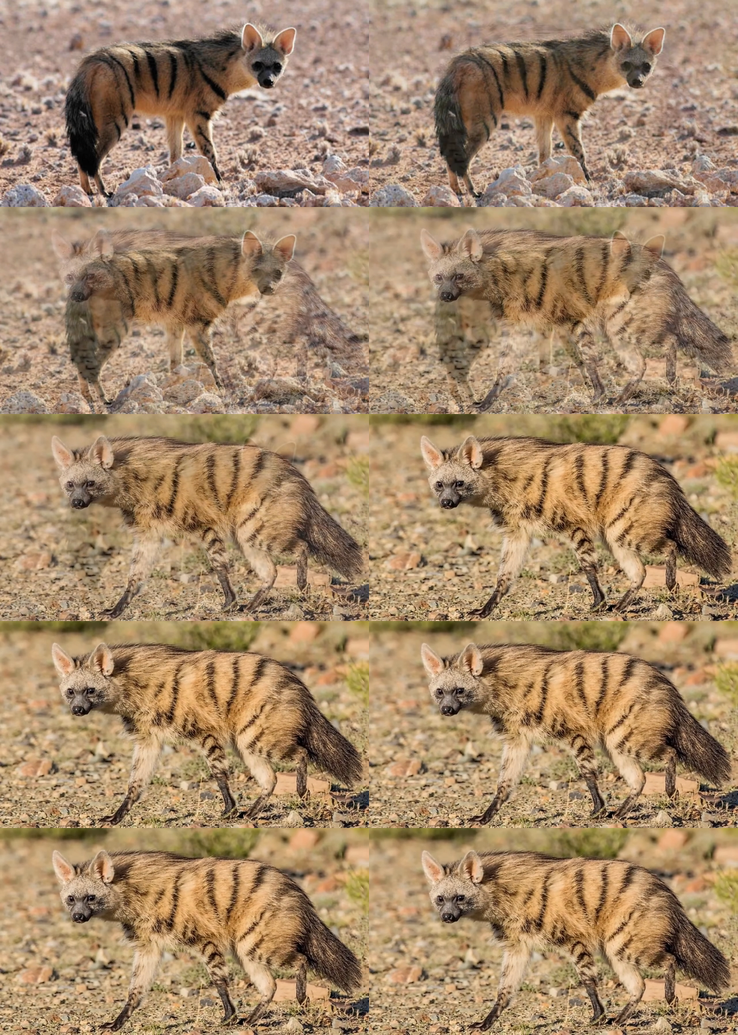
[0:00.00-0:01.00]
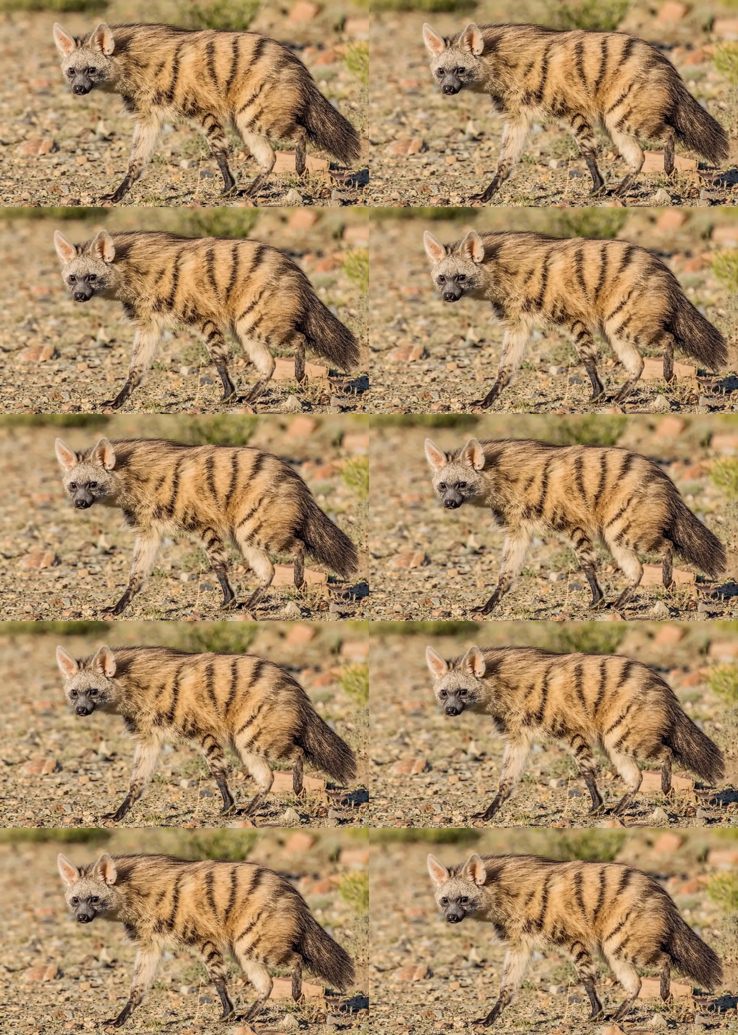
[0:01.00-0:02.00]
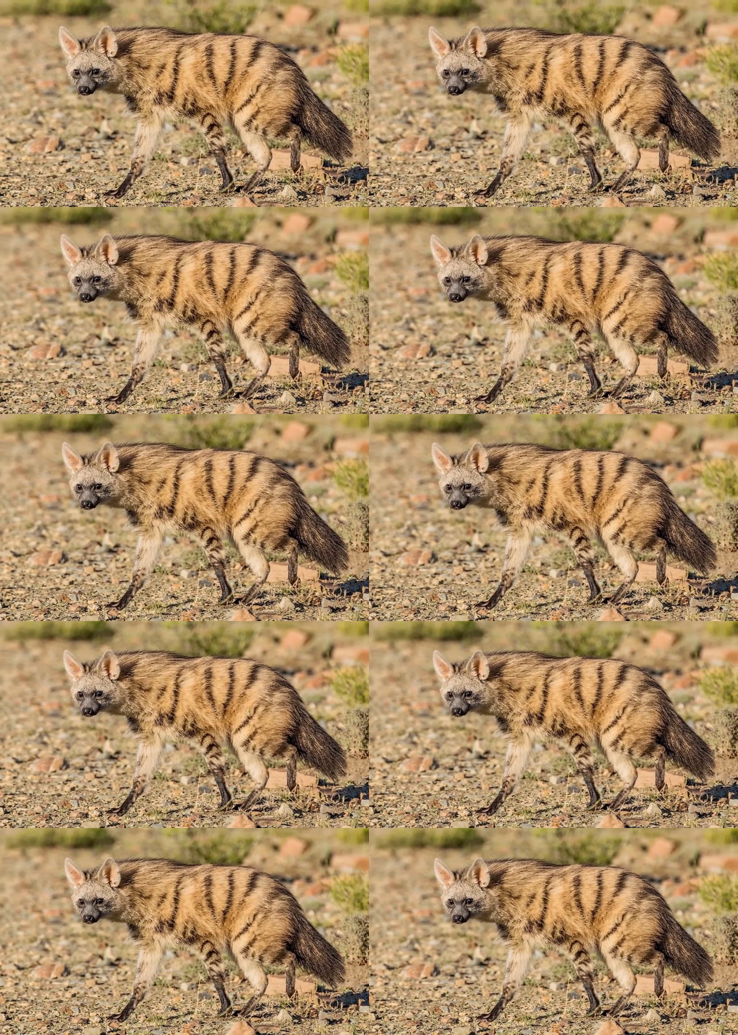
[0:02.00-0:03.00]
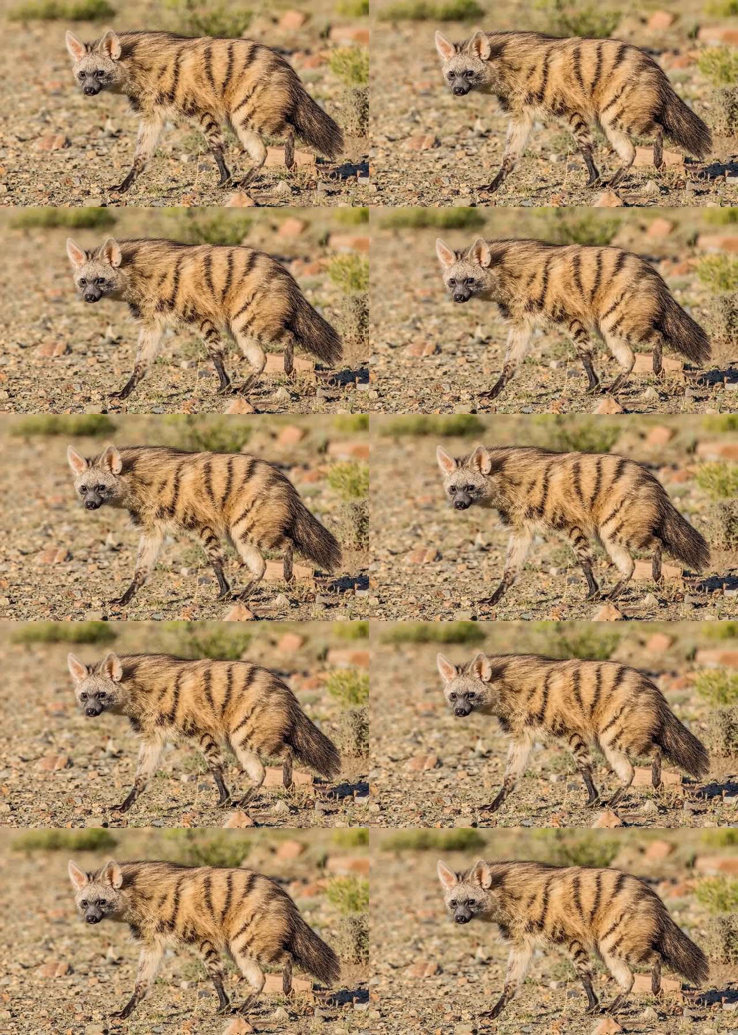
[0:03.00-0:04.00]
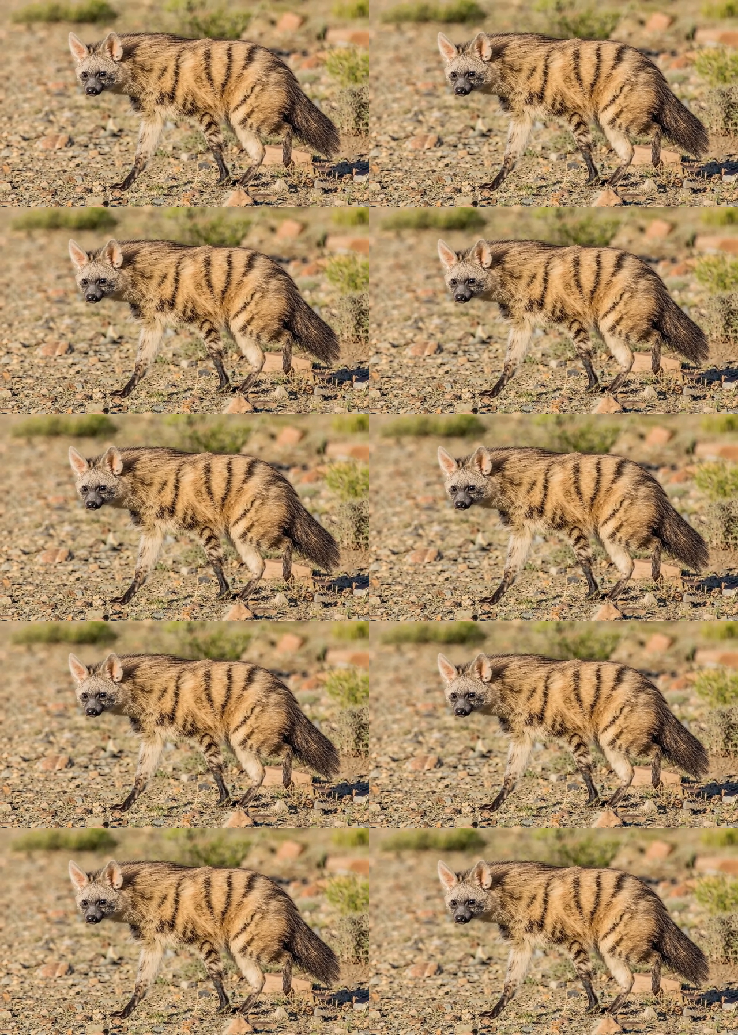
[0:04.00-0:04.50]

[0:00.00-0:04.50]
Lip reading: Nobody's mouth can be seen.